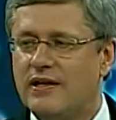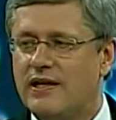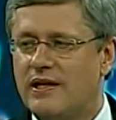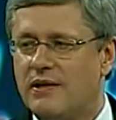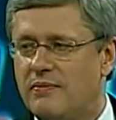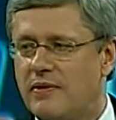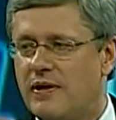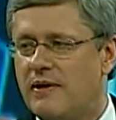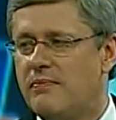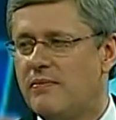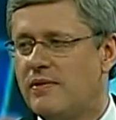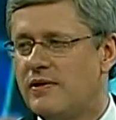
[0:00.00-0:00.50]

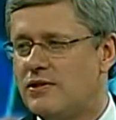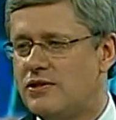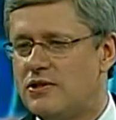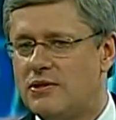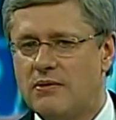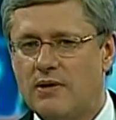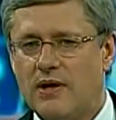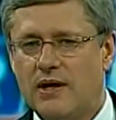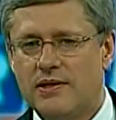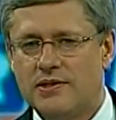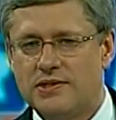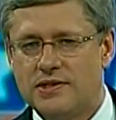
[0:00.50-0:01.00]
commitment
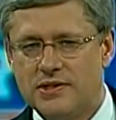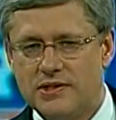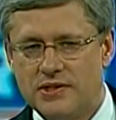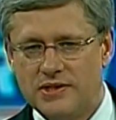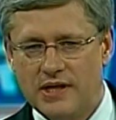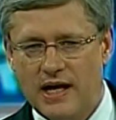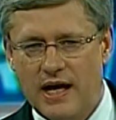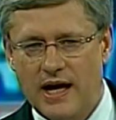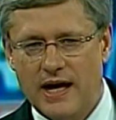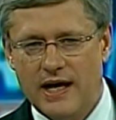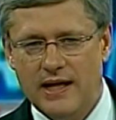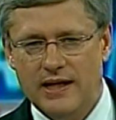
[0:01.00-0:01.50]
to our
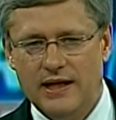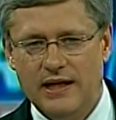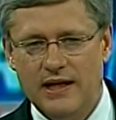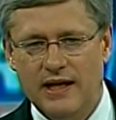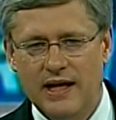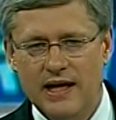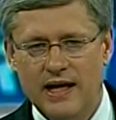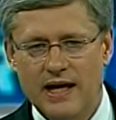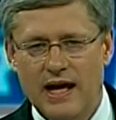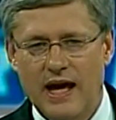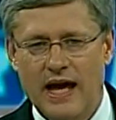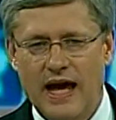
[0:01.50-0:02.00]
society
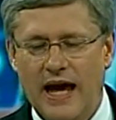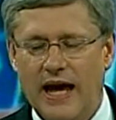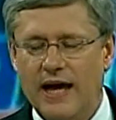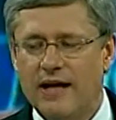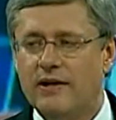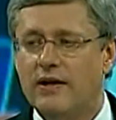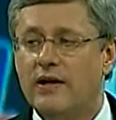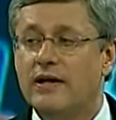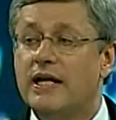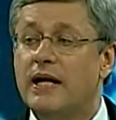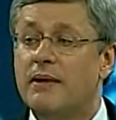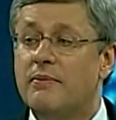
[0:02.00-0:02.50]

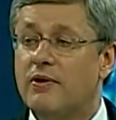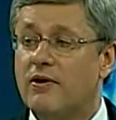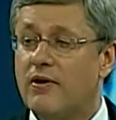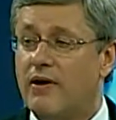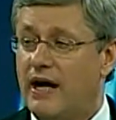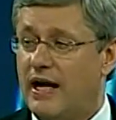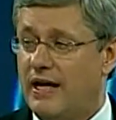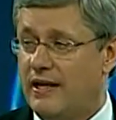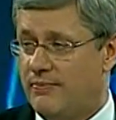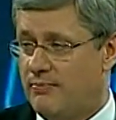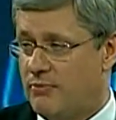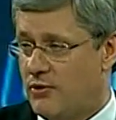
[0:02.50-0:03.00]
and our
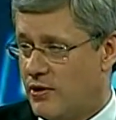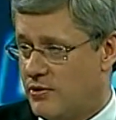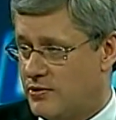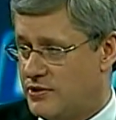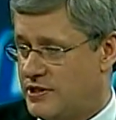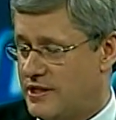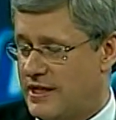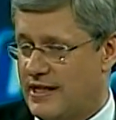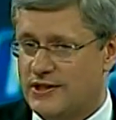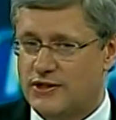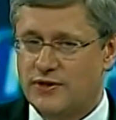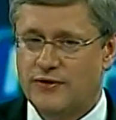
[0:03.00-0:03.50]
democratic
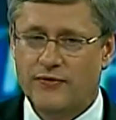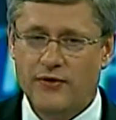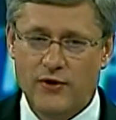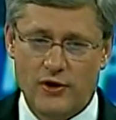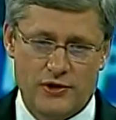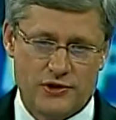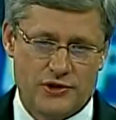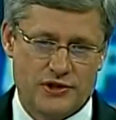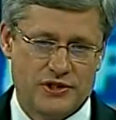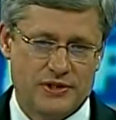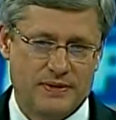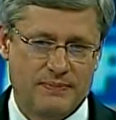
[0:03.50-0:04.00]
process.
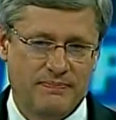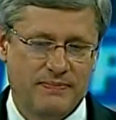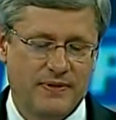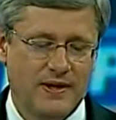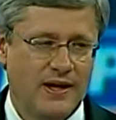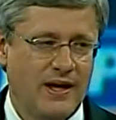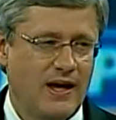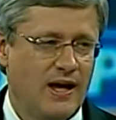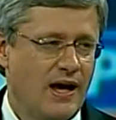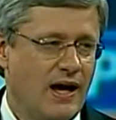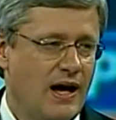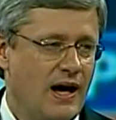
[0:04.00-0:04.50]
First,
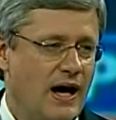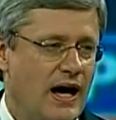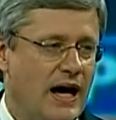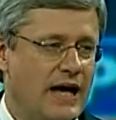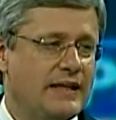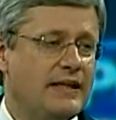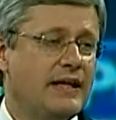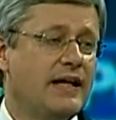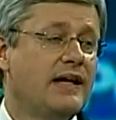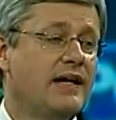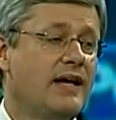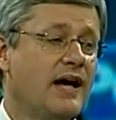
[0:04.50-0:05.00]
I
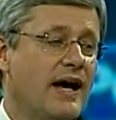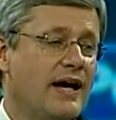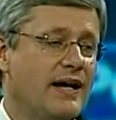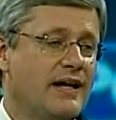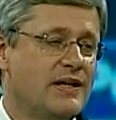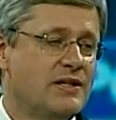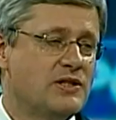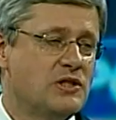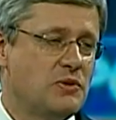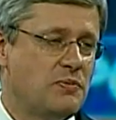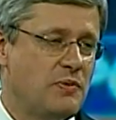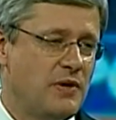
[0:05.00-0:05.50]
think I
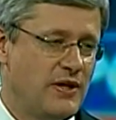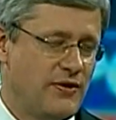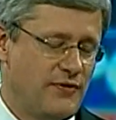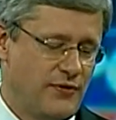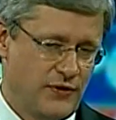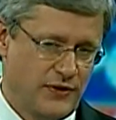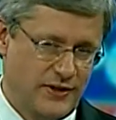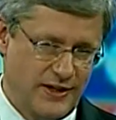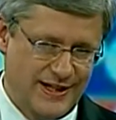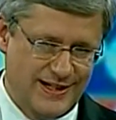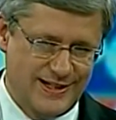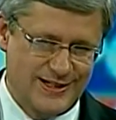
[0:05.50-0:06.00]
can speak
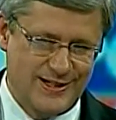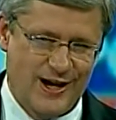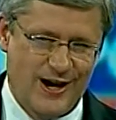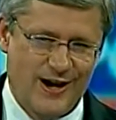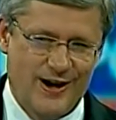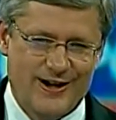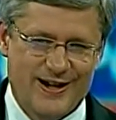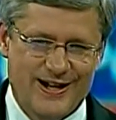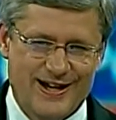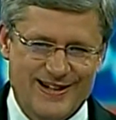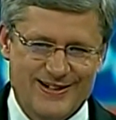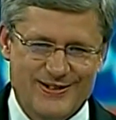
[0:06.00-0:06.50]
for the
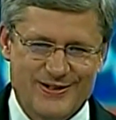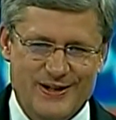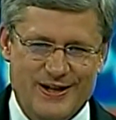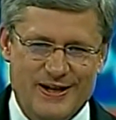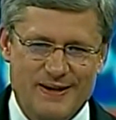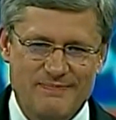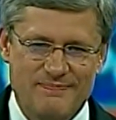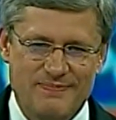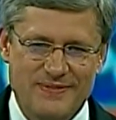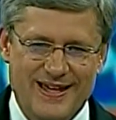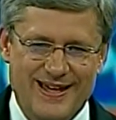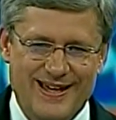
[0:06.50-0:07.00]
entire country
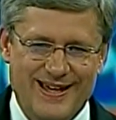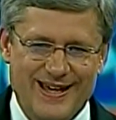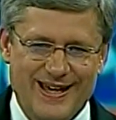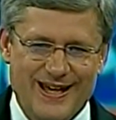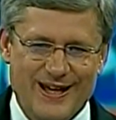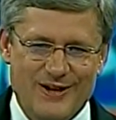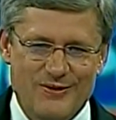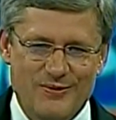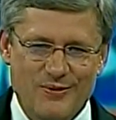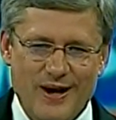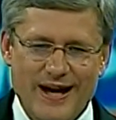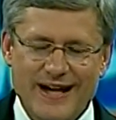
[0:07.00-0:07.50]

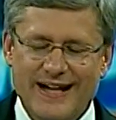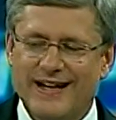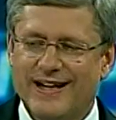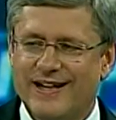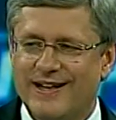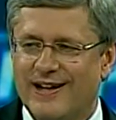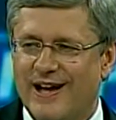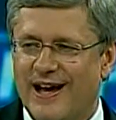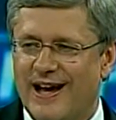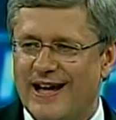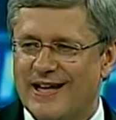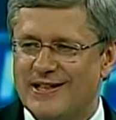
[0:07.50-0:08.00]
in
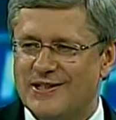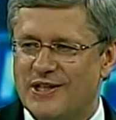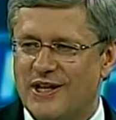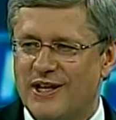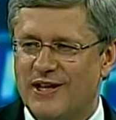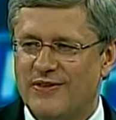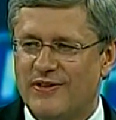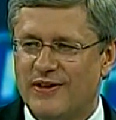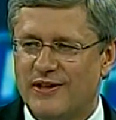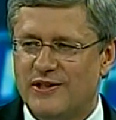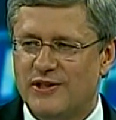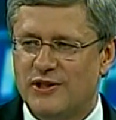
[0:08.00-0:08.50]

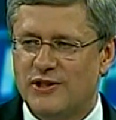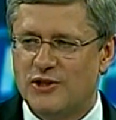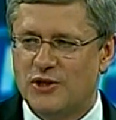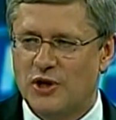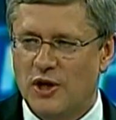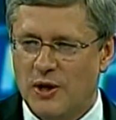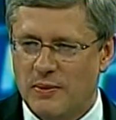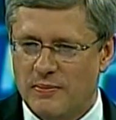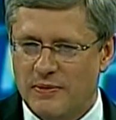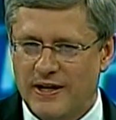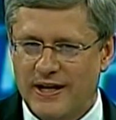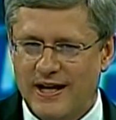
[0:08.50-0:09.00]
recognizing the
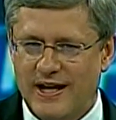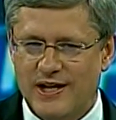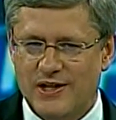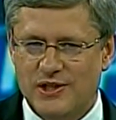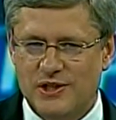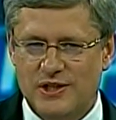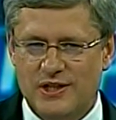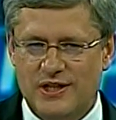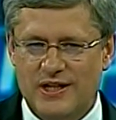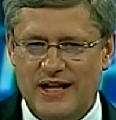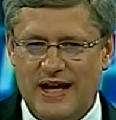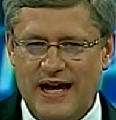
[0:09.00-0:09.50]

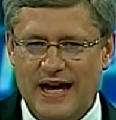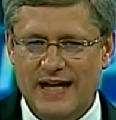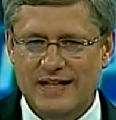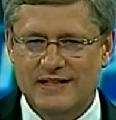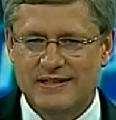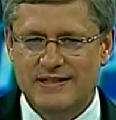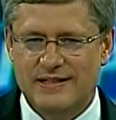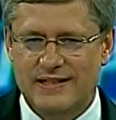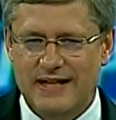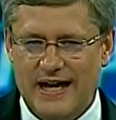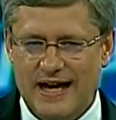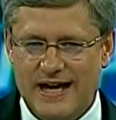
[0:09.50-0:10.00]
determination
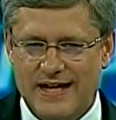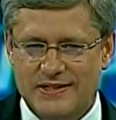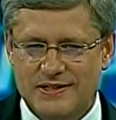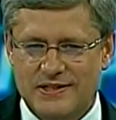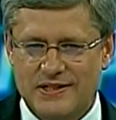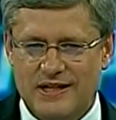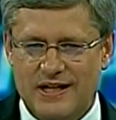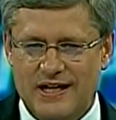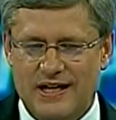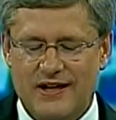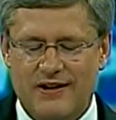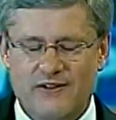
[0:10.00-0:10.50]
and
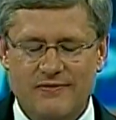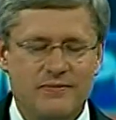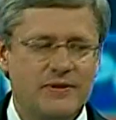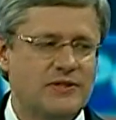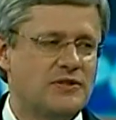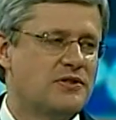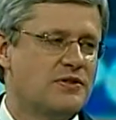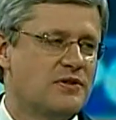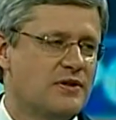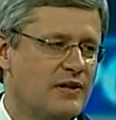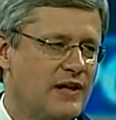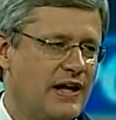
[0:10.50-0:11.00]
tenacity of
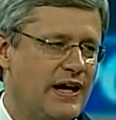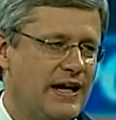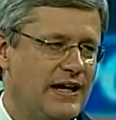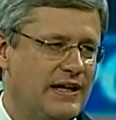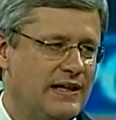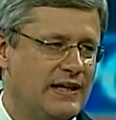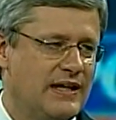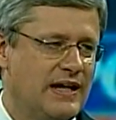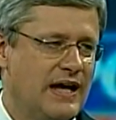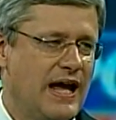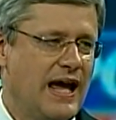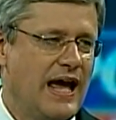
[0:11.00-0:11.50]
Mr.
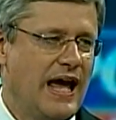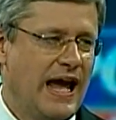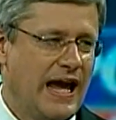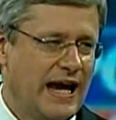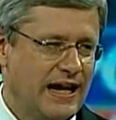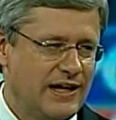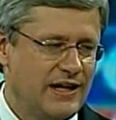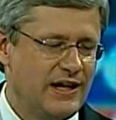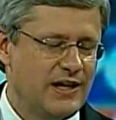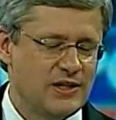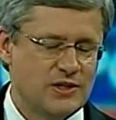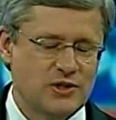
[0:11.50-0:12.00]
Layton
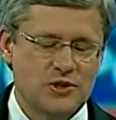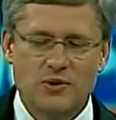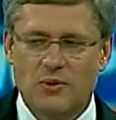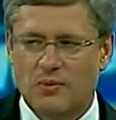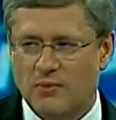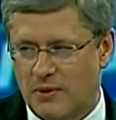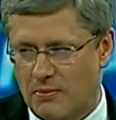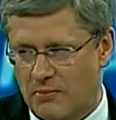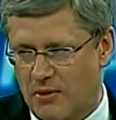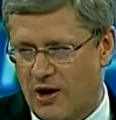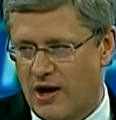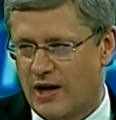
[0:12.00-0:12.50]
and his
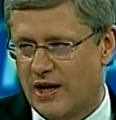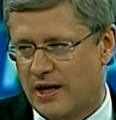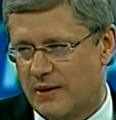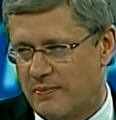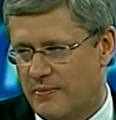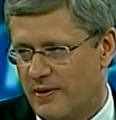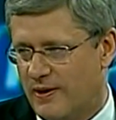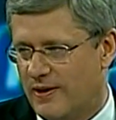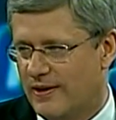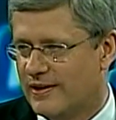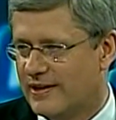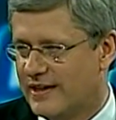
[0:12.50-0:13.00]

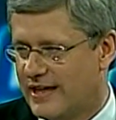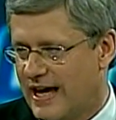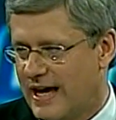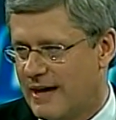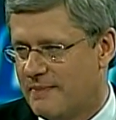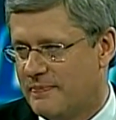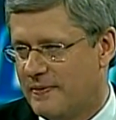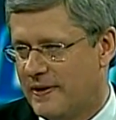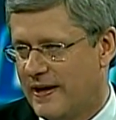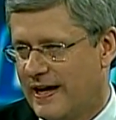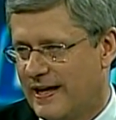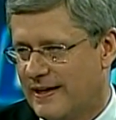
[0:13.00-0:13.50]
remarkable
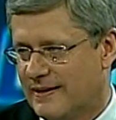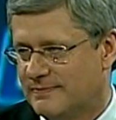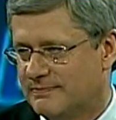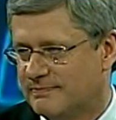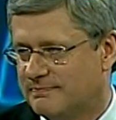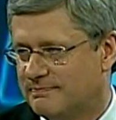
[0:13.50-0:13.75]
campaign.